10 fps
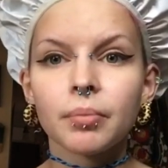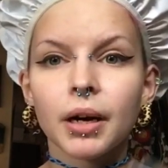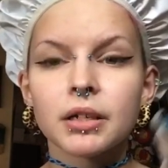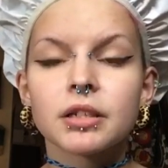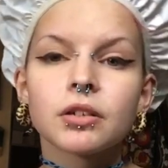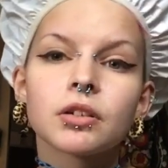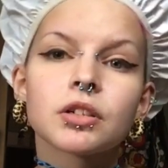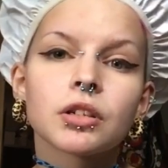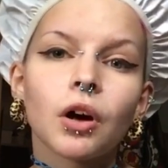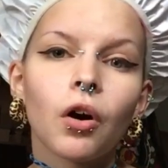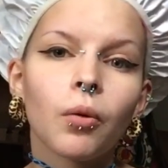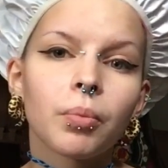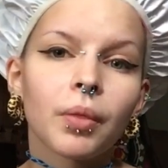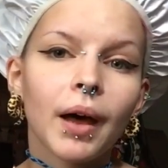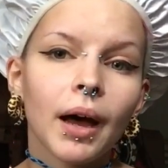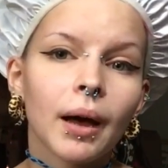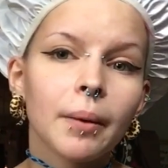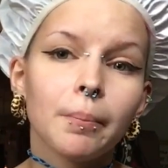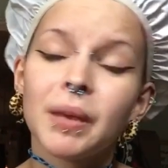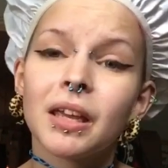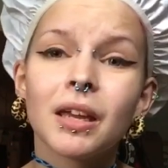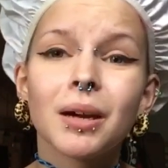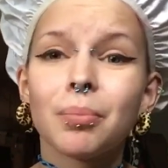but I seriously hope that me,